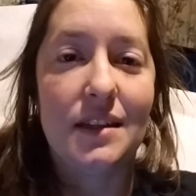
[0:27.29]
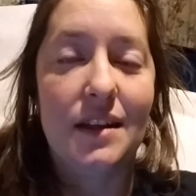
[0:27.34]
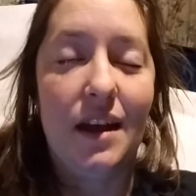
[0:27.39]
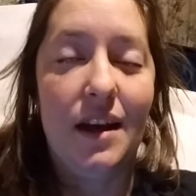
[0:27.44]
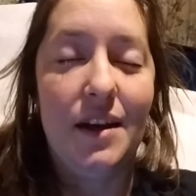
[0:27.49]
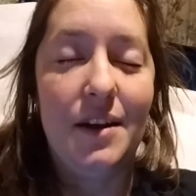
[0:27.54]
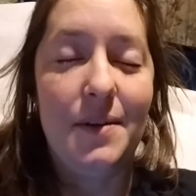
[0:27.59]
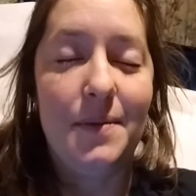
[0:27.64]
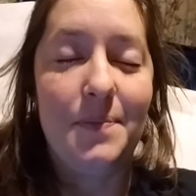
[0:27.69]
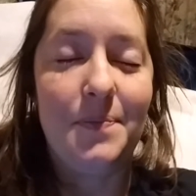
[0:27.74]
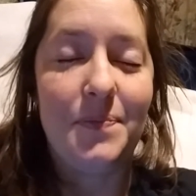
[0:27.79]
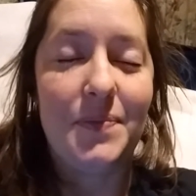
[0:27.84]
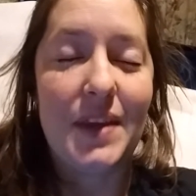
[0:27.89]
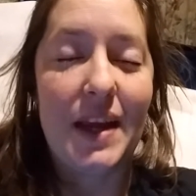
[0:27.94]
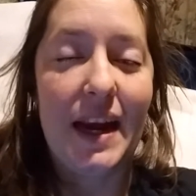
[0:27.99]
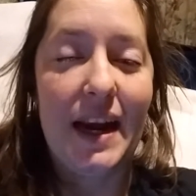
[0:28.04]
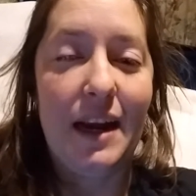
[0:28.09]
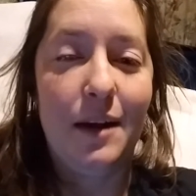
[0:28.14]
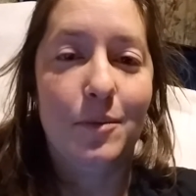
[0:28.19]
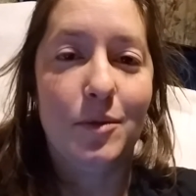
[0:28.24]
the
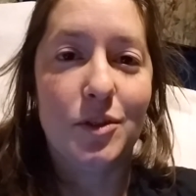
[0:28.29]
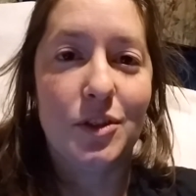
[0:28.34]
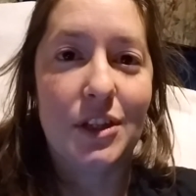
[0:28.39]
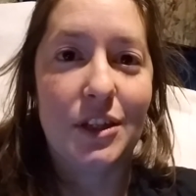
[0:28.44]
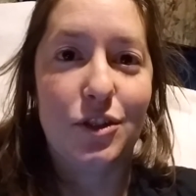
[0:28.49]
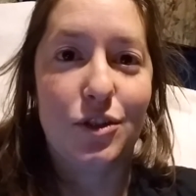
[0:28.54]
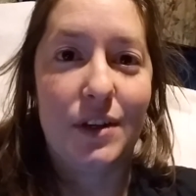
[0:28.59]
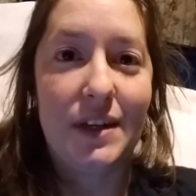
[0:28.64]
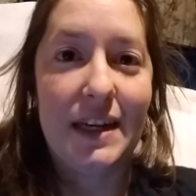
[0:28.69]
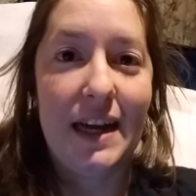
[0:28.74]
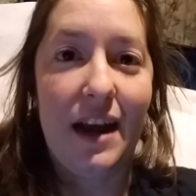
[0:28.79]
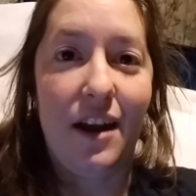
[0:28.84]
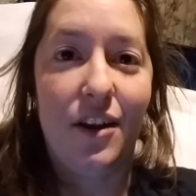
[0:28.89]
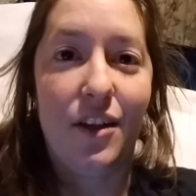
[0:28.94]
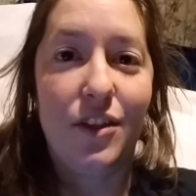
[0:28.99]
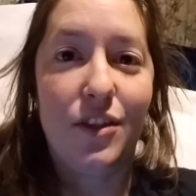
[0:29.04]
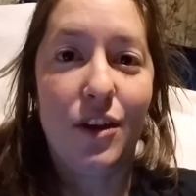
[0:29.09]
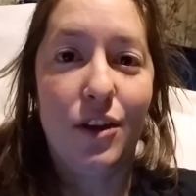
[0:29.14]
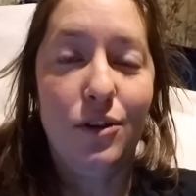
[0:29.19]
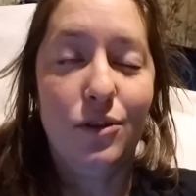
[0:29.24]
animals that drink out
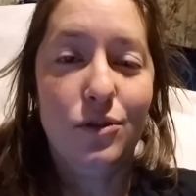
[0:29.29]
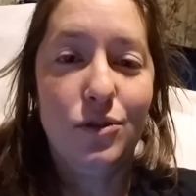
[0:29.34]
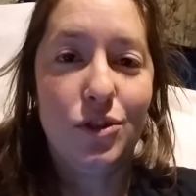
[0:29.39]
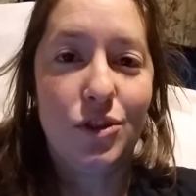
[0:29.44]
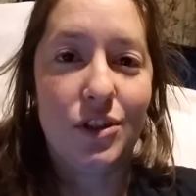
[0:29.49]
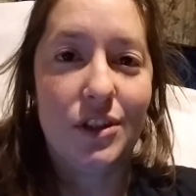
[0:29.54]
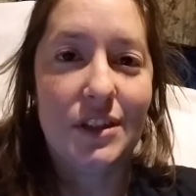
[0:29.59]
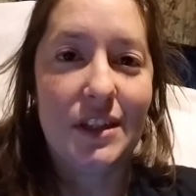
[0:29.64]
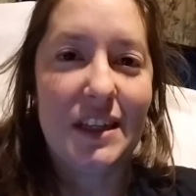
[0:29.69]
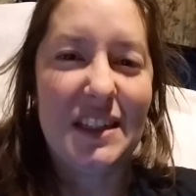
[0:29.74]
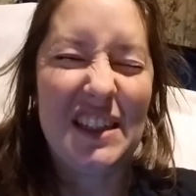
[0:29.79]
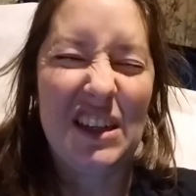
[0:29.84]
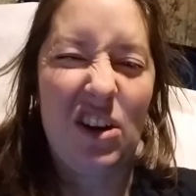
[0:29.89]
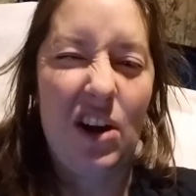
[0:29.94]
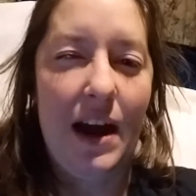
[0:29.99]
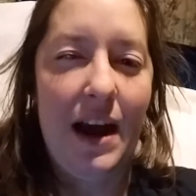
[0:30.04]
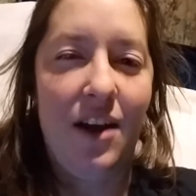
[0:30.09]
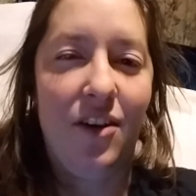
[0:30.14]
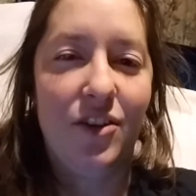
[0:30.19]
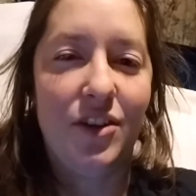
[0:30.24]
of those, just as
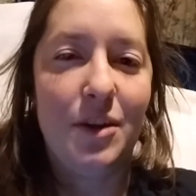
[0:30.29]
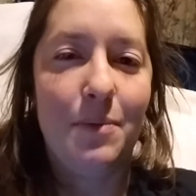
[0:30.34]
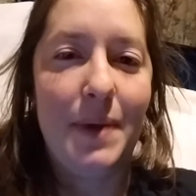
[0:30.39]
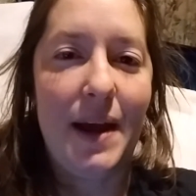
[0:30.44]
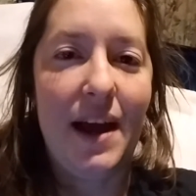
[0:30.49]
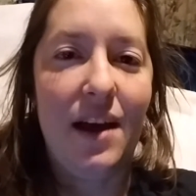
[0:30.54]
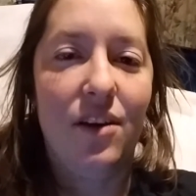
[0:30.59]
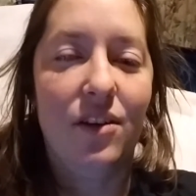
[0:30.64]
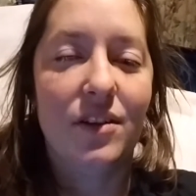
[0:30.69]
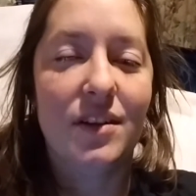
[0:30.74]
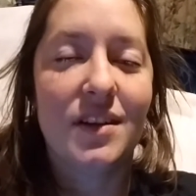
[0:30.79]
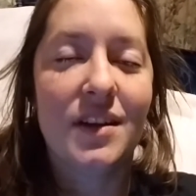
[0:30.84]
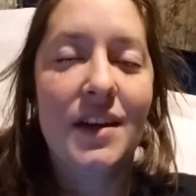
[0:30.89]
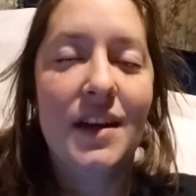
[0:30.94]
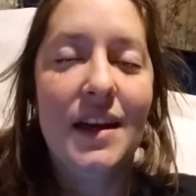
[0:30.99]
they're out and about,